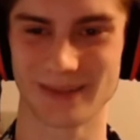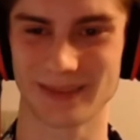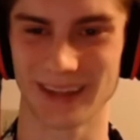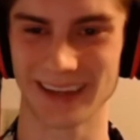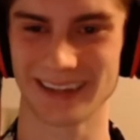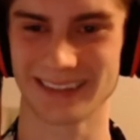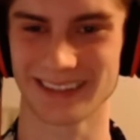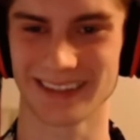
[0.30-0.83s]

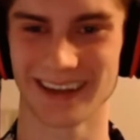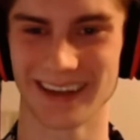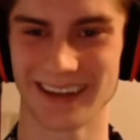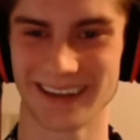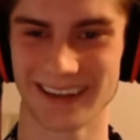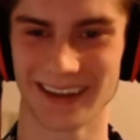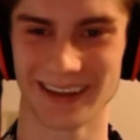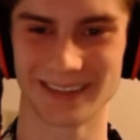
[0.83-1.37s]
Hello,
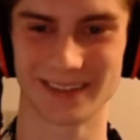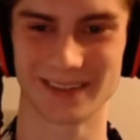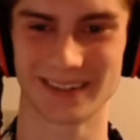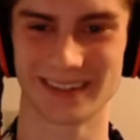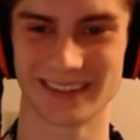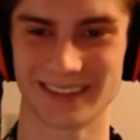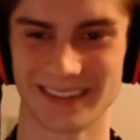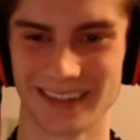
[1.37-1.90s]
passengers.
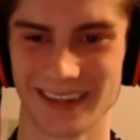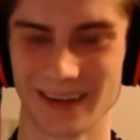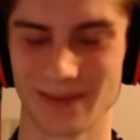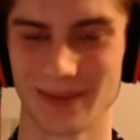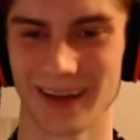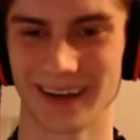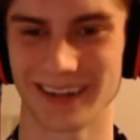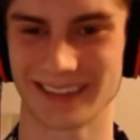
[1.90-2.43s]

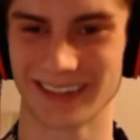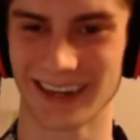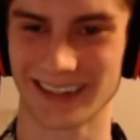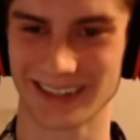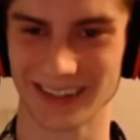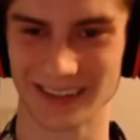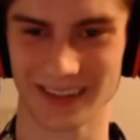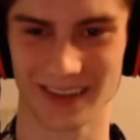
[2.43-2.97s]

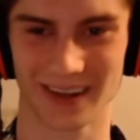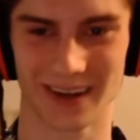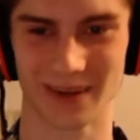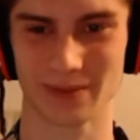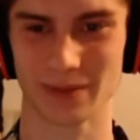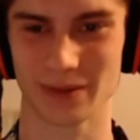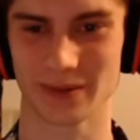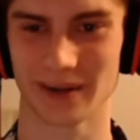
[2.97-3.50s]
Um,
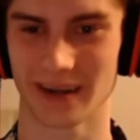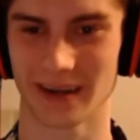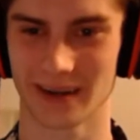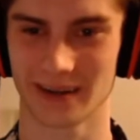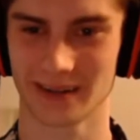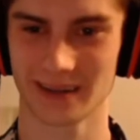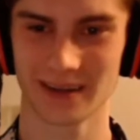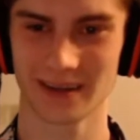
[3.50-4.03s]

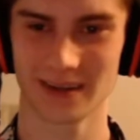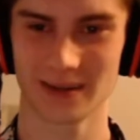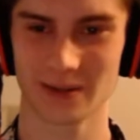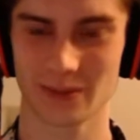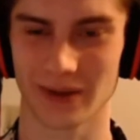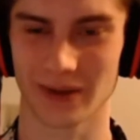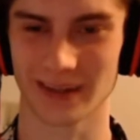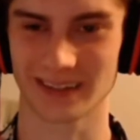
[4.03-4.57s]
I'm in
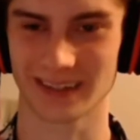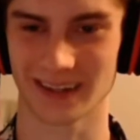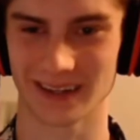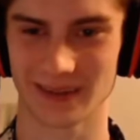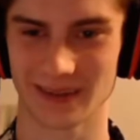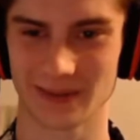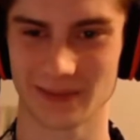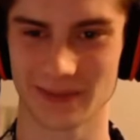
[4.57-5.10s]
a flight
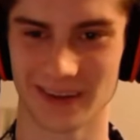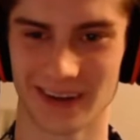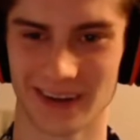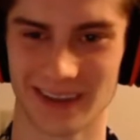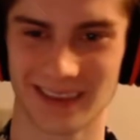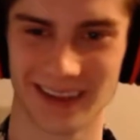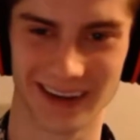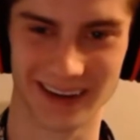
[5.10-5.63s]
today.
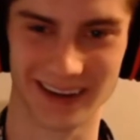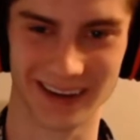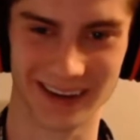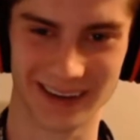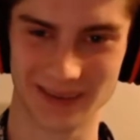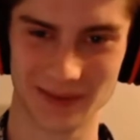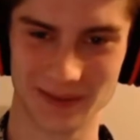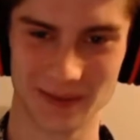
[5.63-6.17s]
As you can
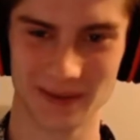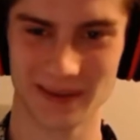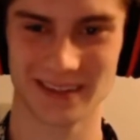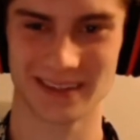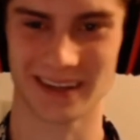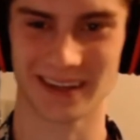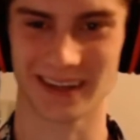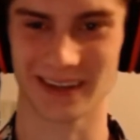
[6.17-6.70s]
see, I'm not
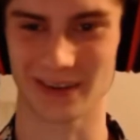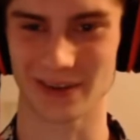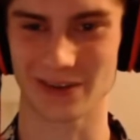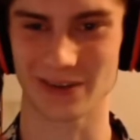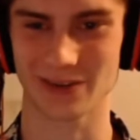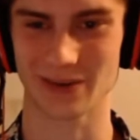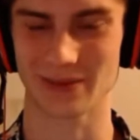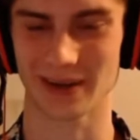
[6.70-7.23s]
exactly in the
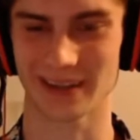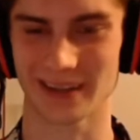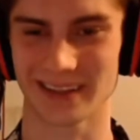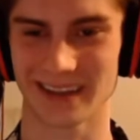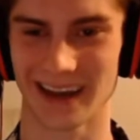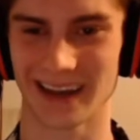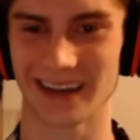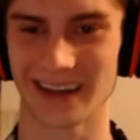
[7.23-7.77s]
cockpit
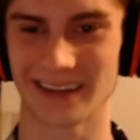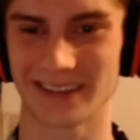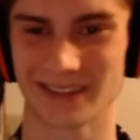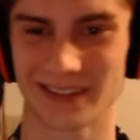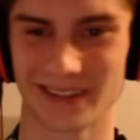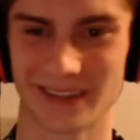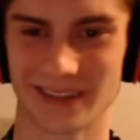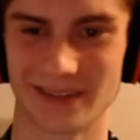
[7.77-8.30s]
right now,
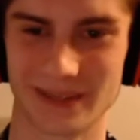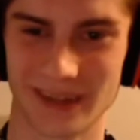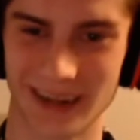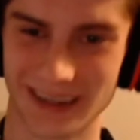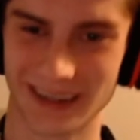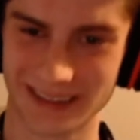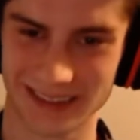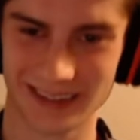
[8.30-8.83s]

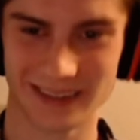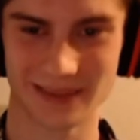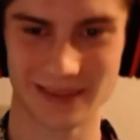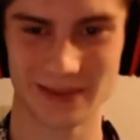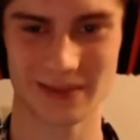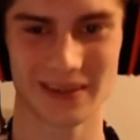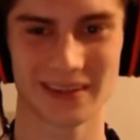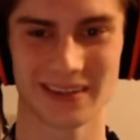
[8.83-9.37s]
but
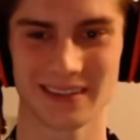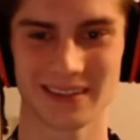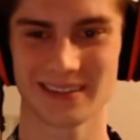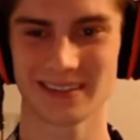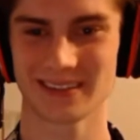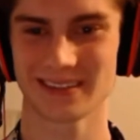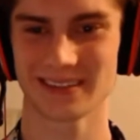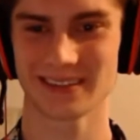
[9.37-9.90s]
I thought
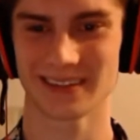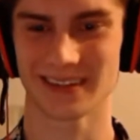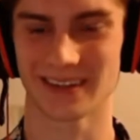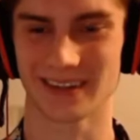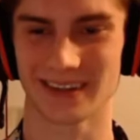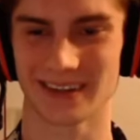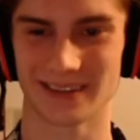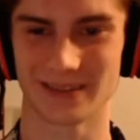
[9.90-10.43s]
I'd
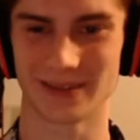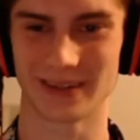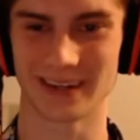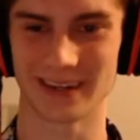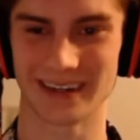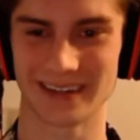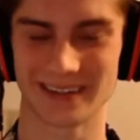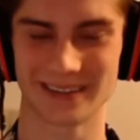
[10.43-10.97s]

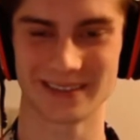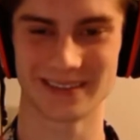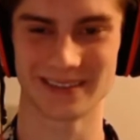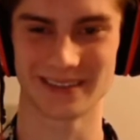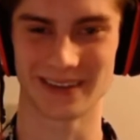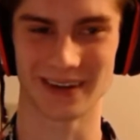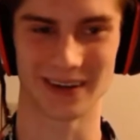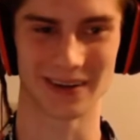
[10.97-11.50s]
take a little trip
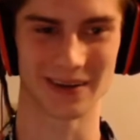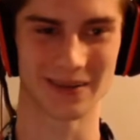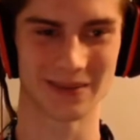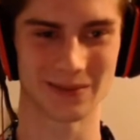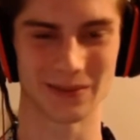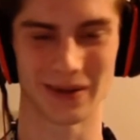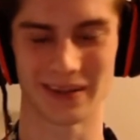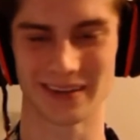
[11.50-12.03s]
down the
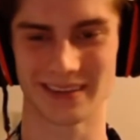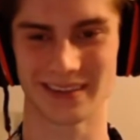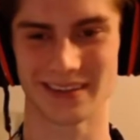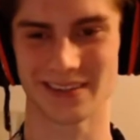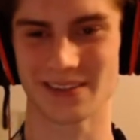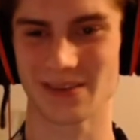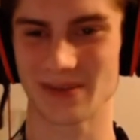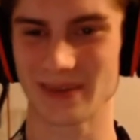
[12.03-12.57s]
aisle to
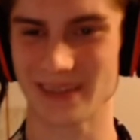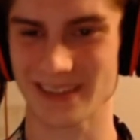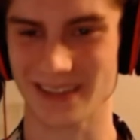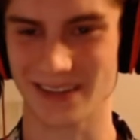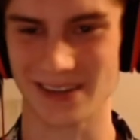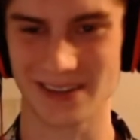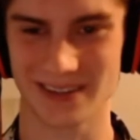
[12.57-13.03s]
give you guys